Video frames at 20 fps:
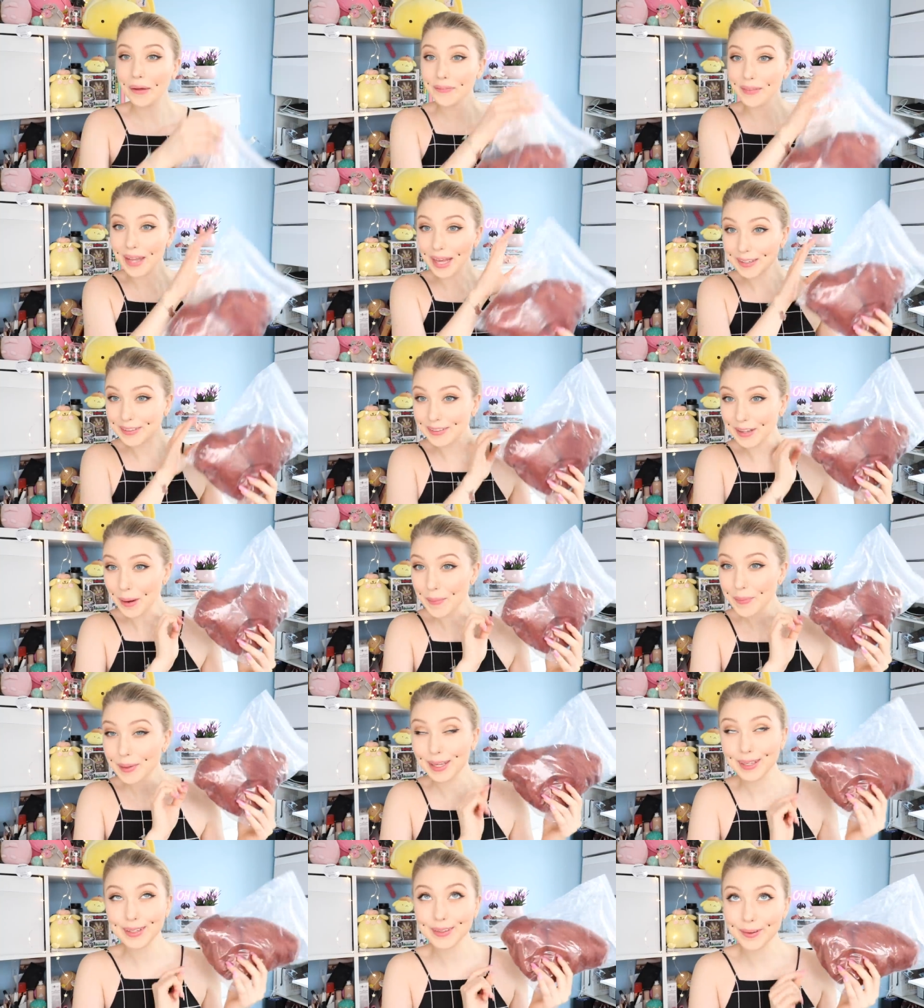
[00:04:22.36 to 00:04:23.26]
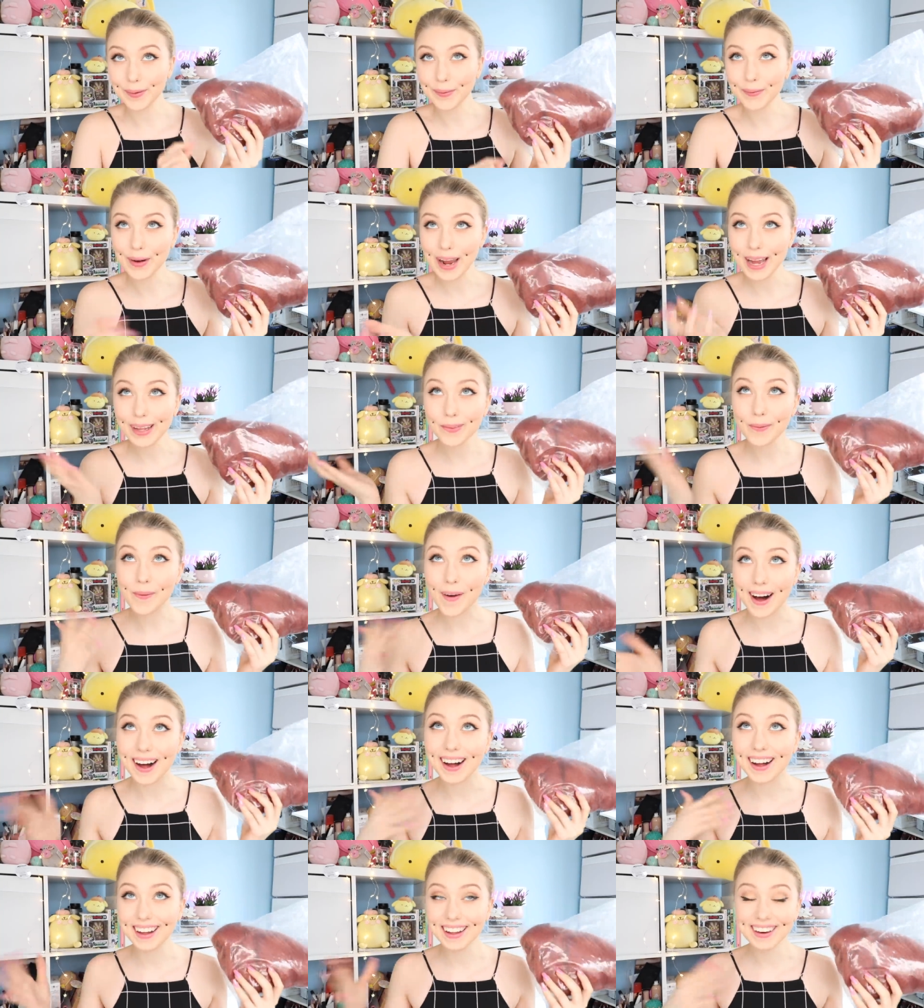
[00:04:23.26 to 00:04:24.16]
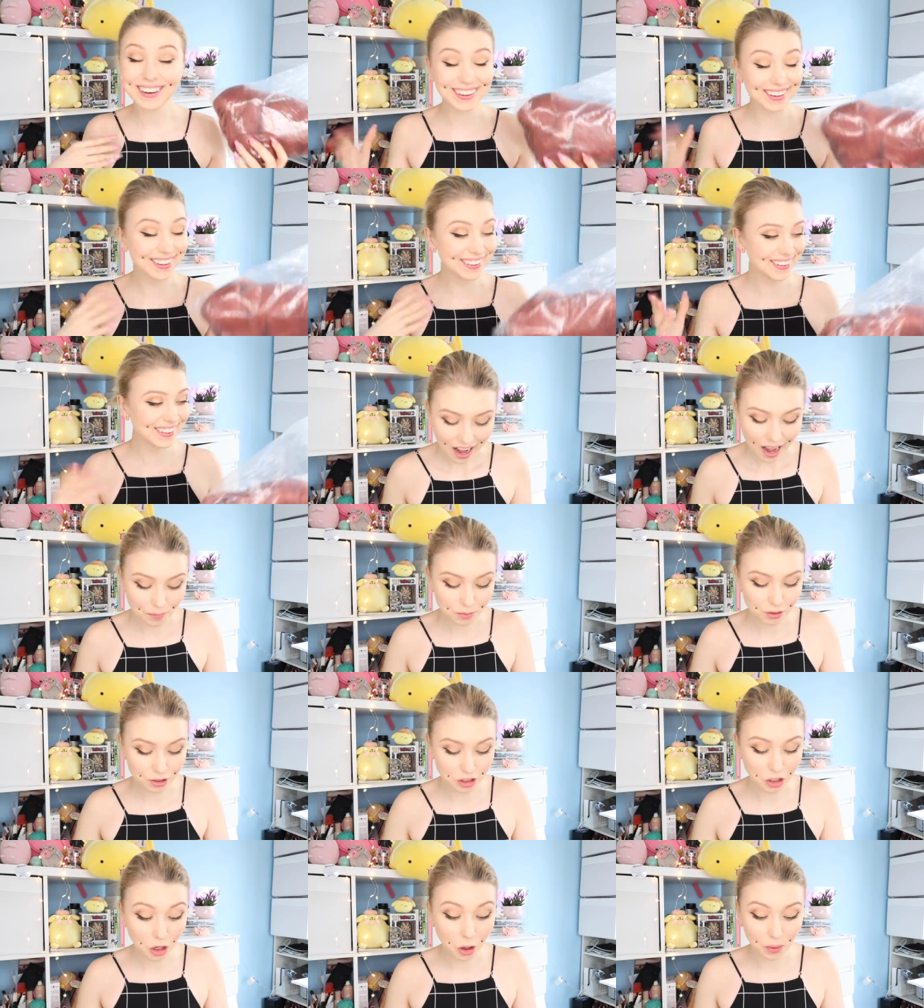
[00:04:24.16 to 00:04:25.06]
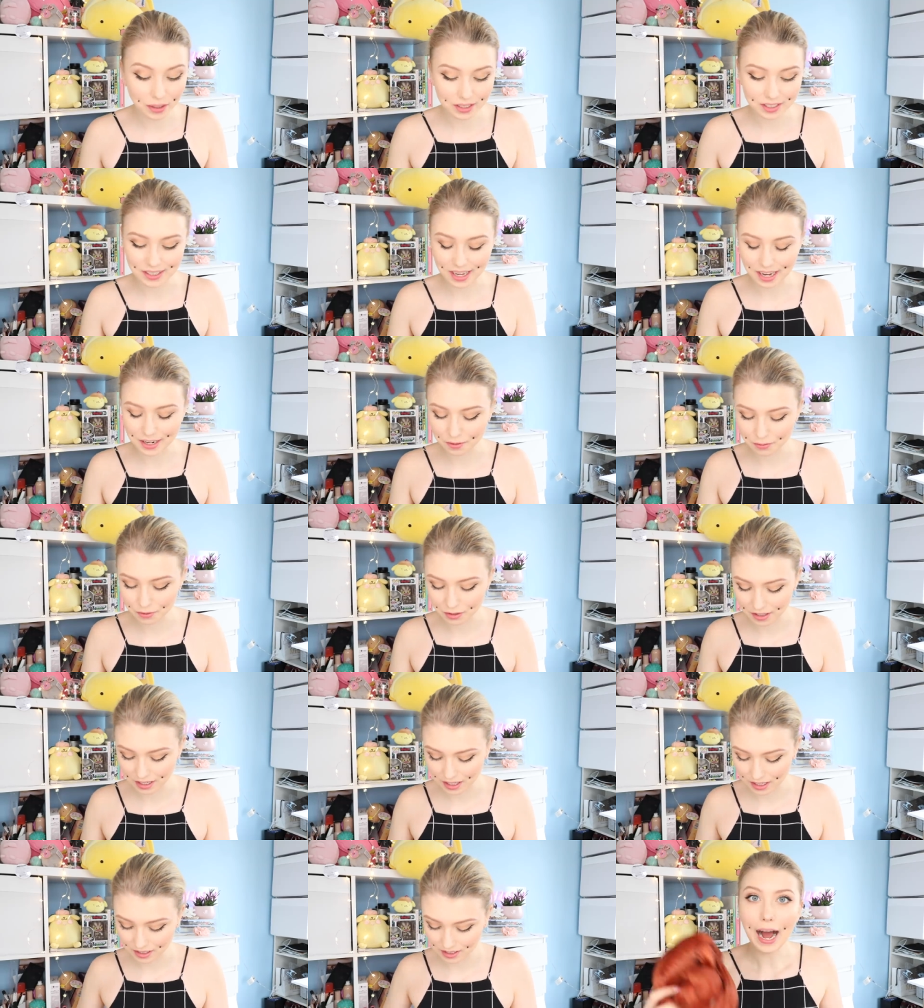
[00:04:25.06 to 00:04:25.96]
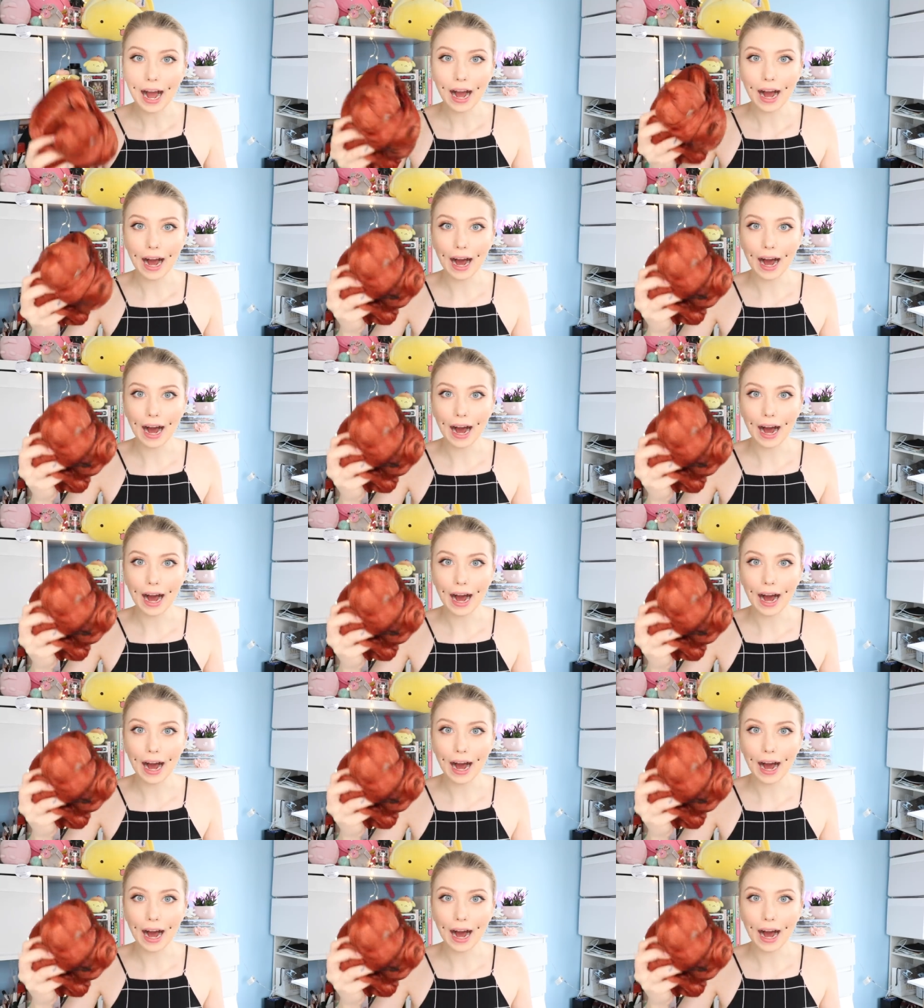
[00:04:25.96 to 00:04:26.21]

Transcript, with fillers: Next up is the red one. I'm so excited for this.